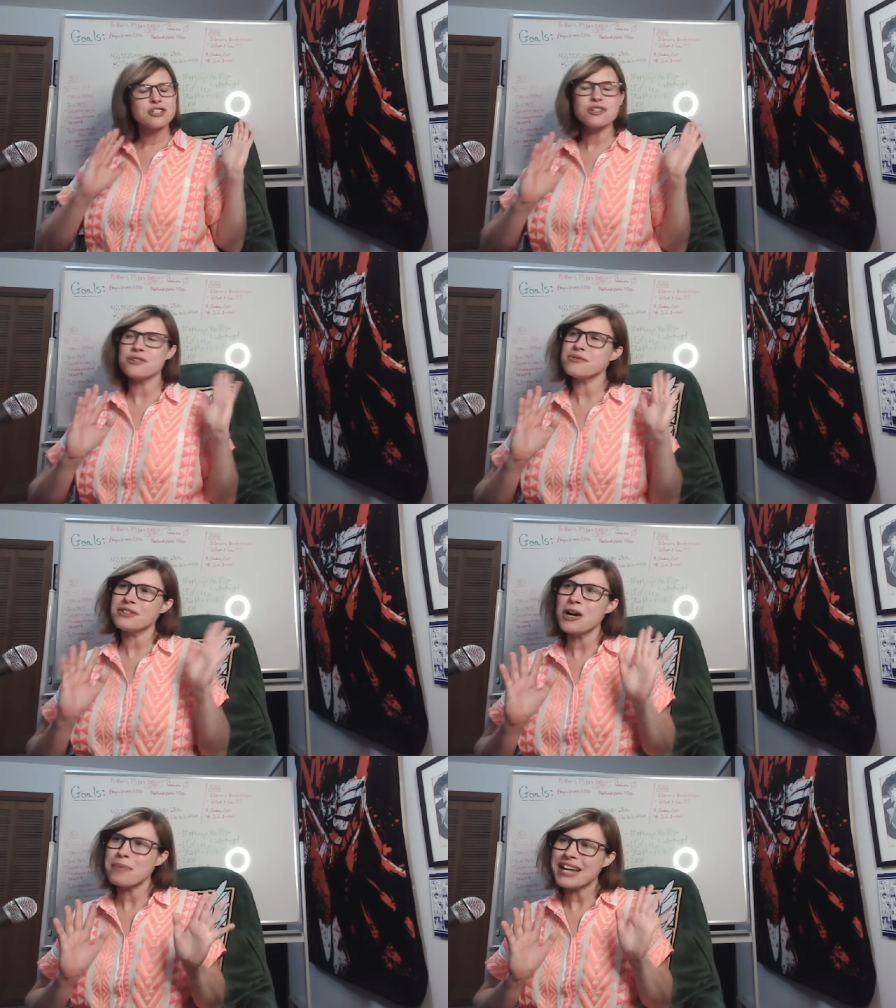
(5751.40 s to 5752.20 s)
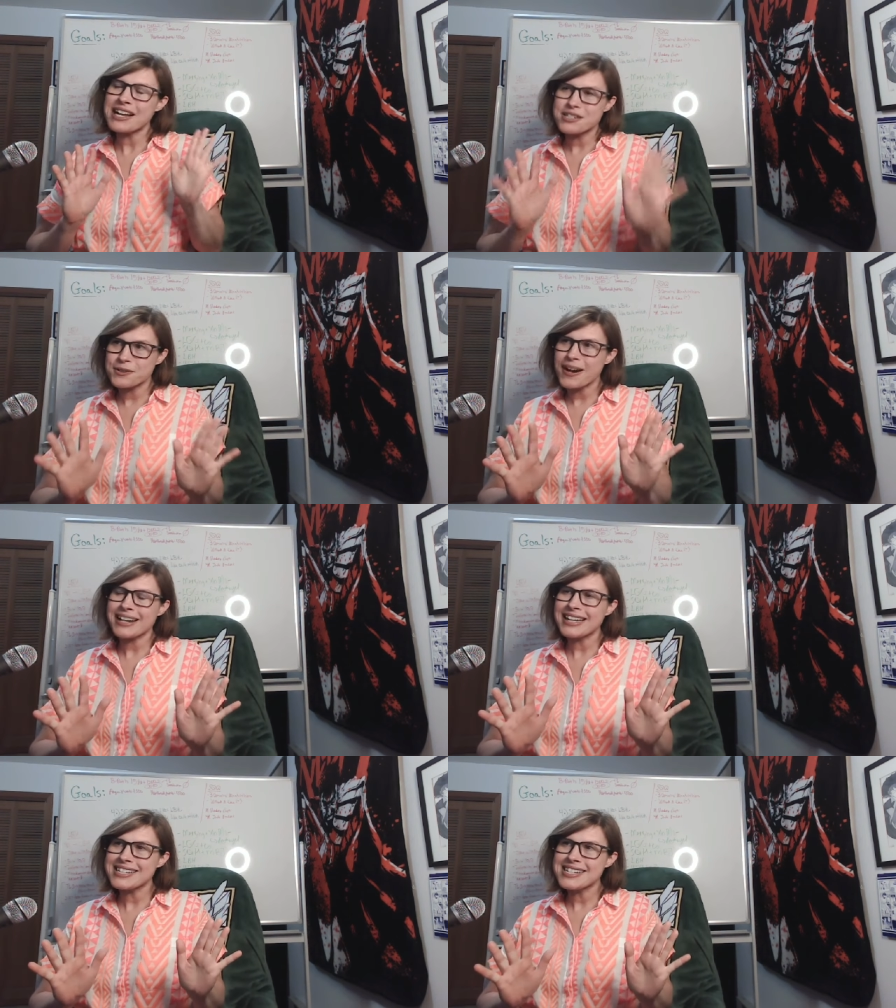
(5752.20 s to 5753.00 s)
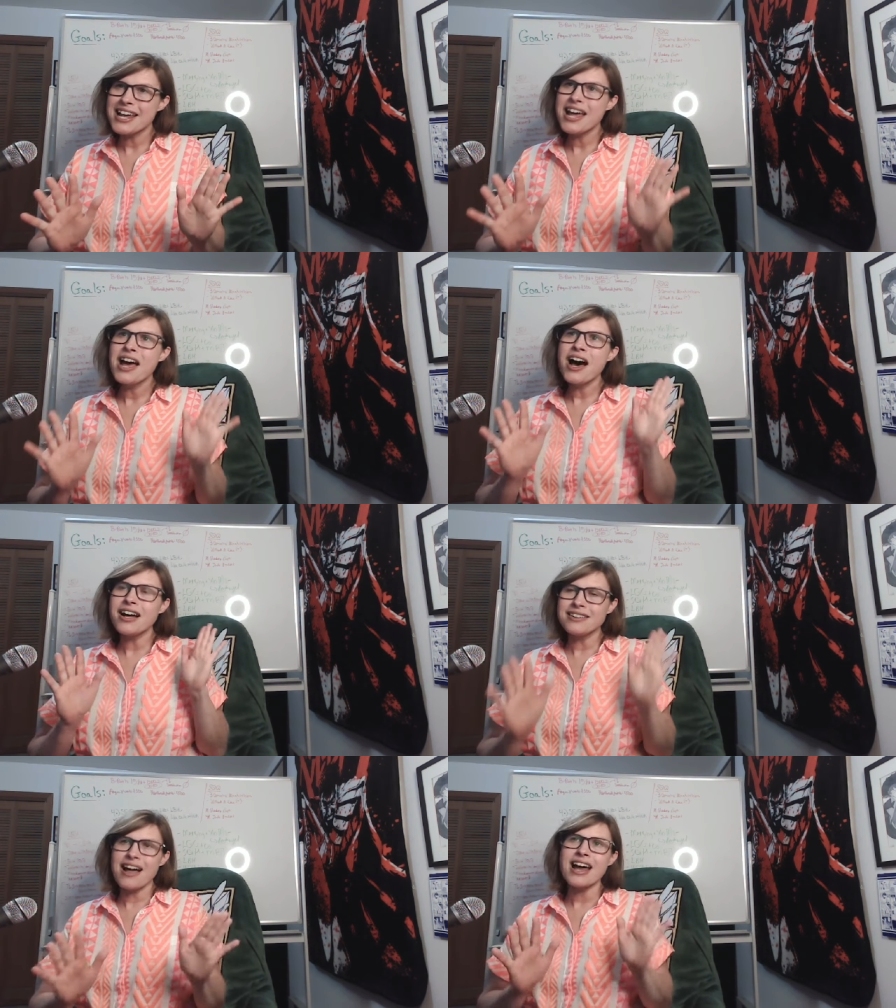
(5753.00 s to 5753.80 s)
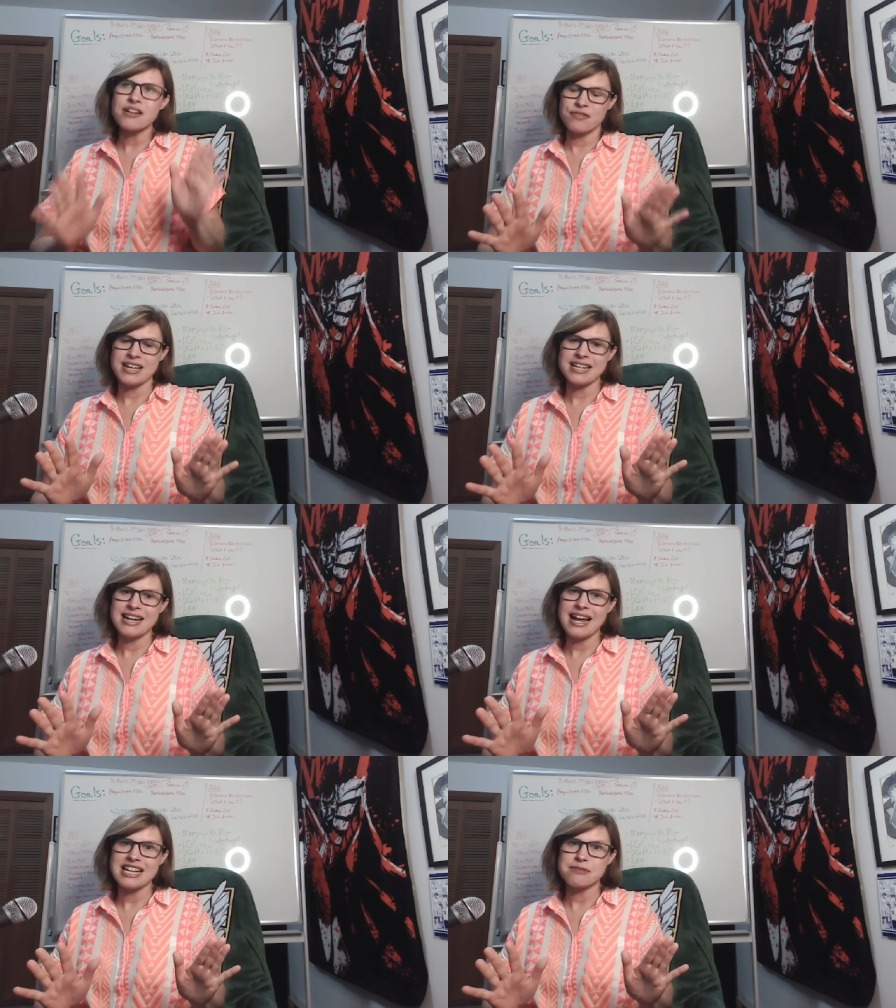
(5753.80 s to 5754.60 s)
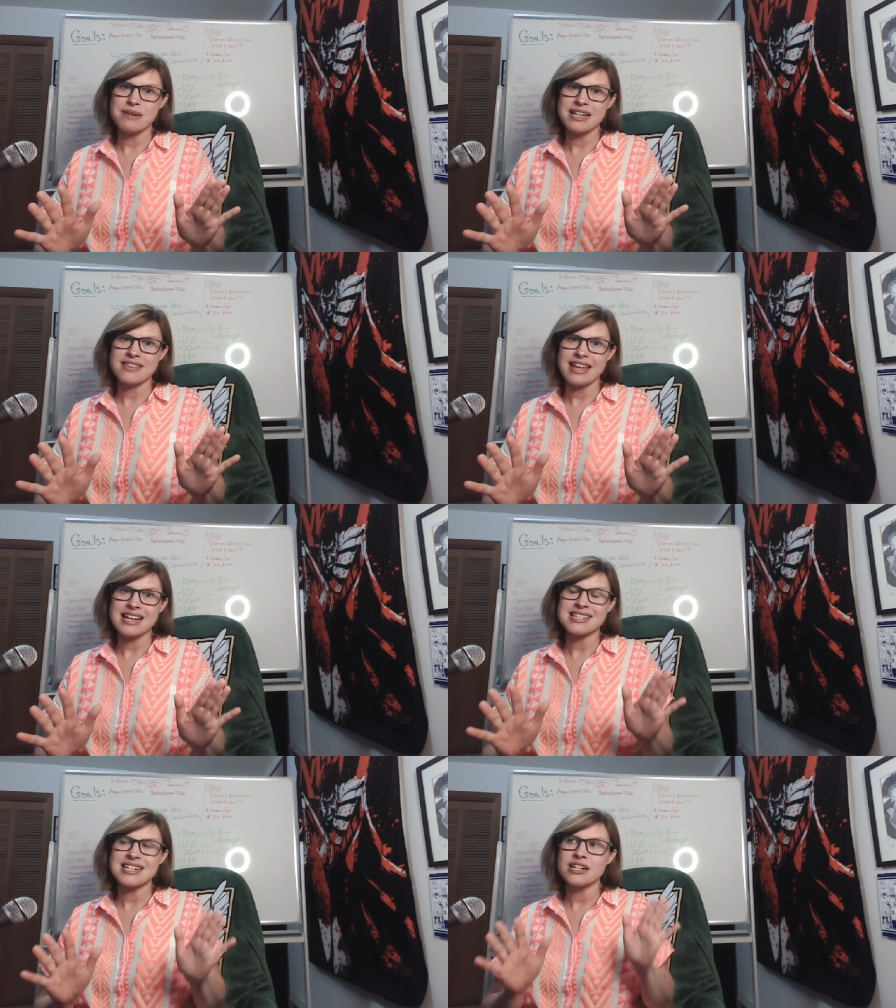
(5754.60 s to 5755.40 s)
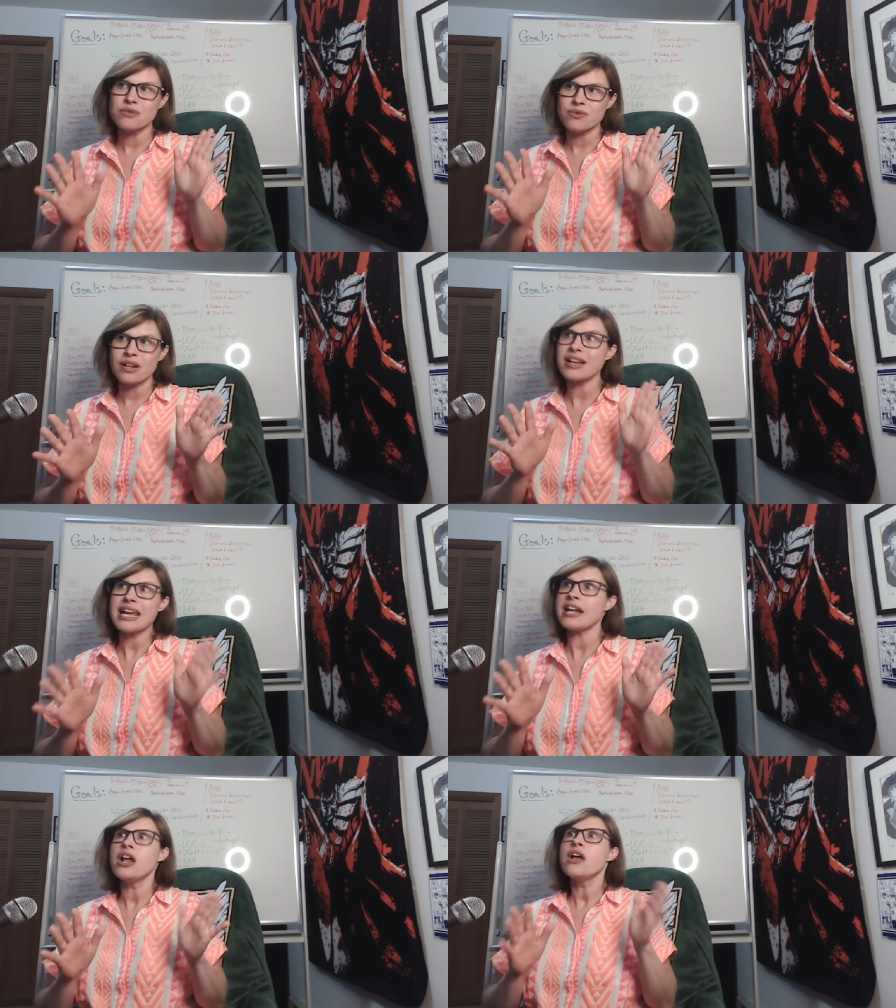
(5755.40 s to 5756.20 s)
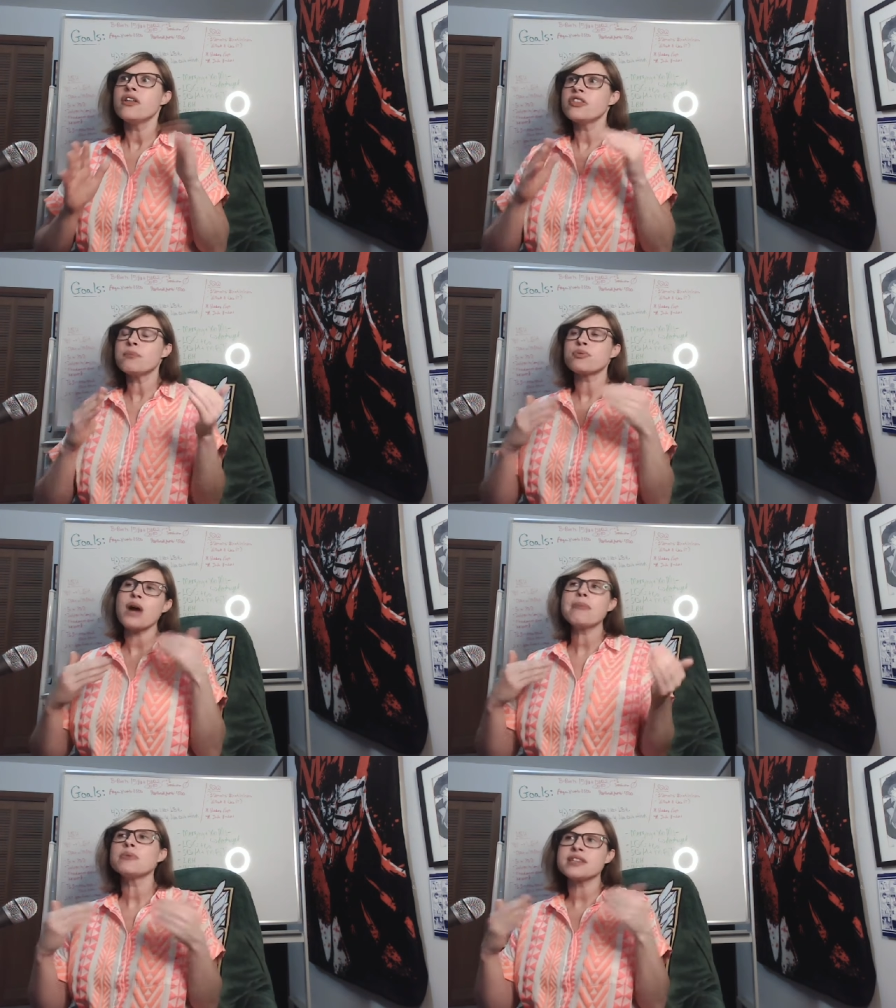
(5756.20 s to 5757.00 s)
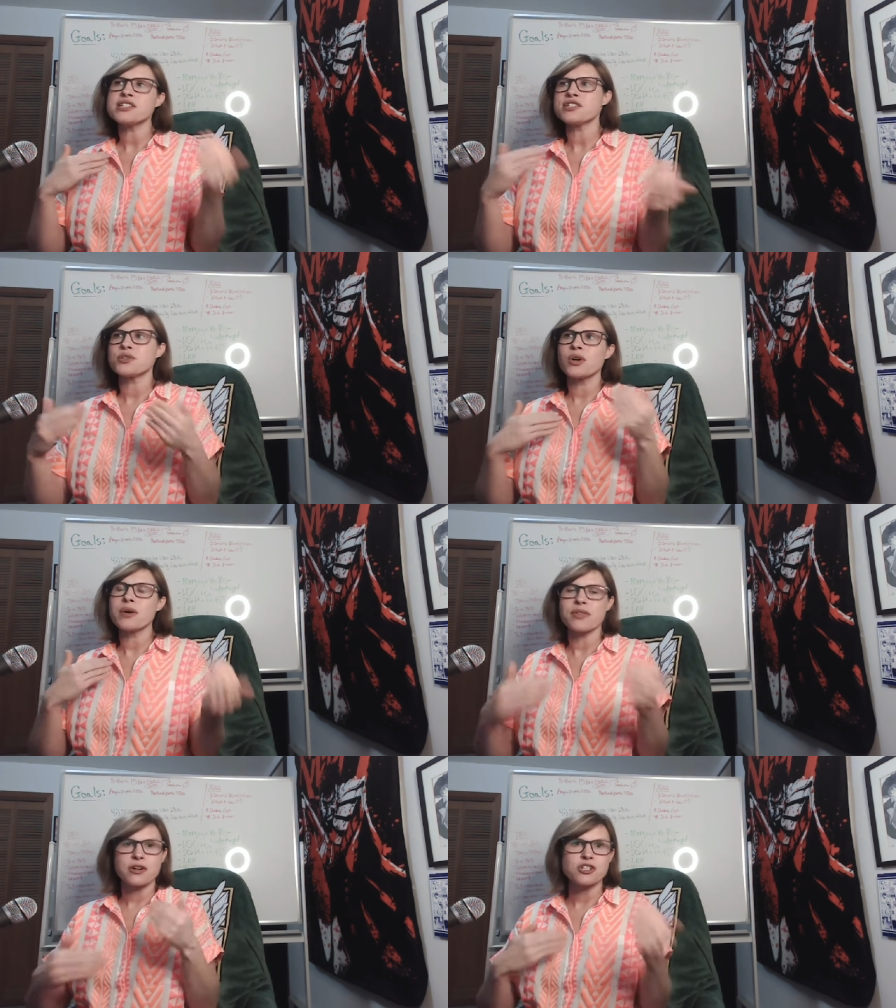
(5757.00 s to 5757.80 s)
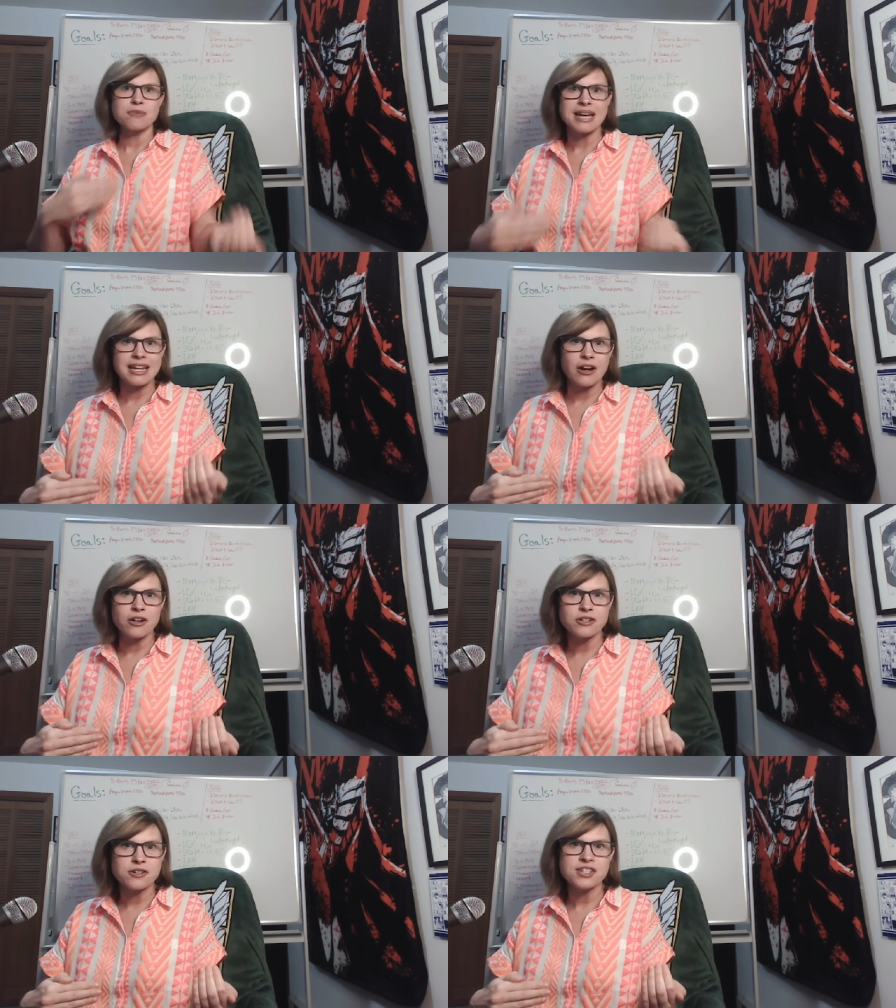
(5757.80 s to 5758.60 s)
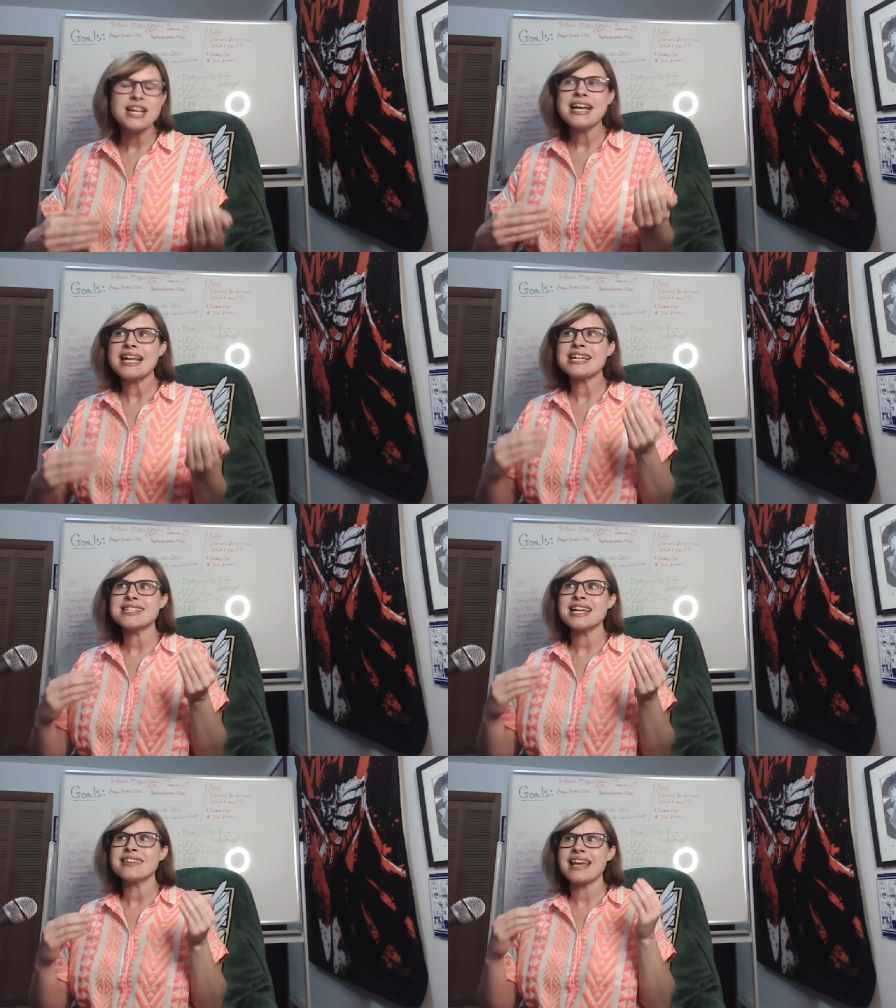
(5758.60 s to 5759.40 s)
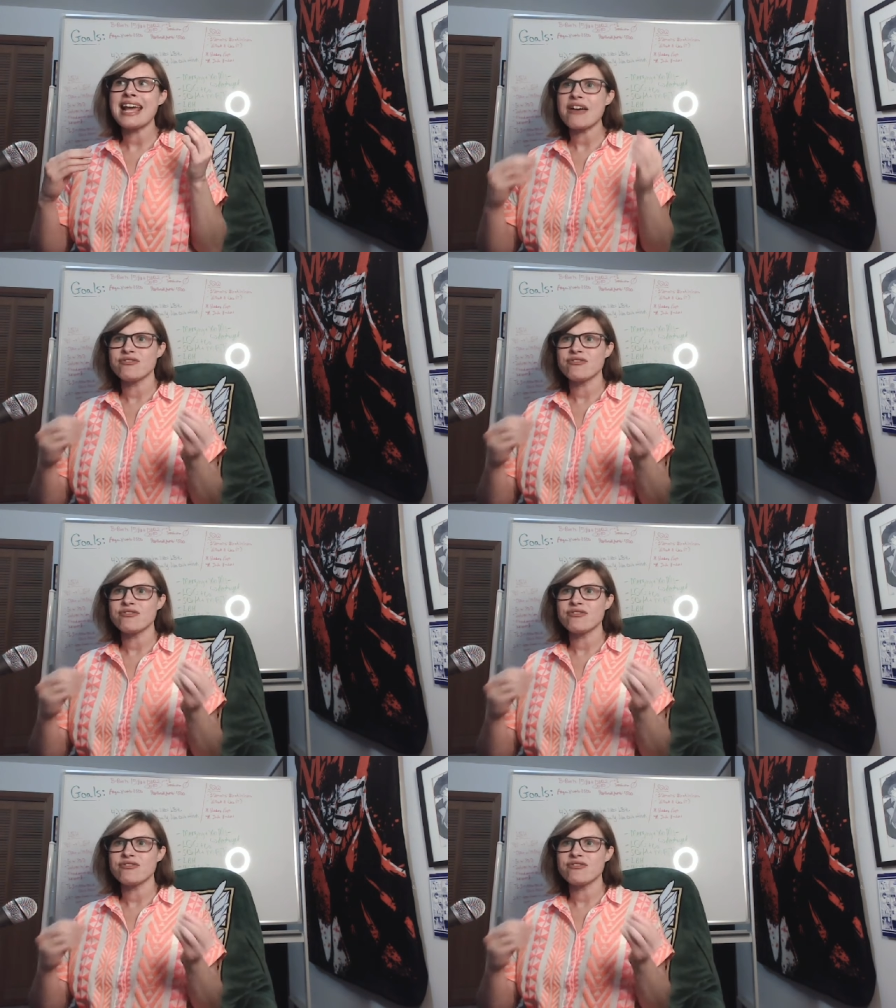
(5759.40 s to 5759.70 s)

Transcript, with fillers: to Lo Binghe's credit, a lot of it has been things he didn't. Again, the problem with this story with our two main characters is that they have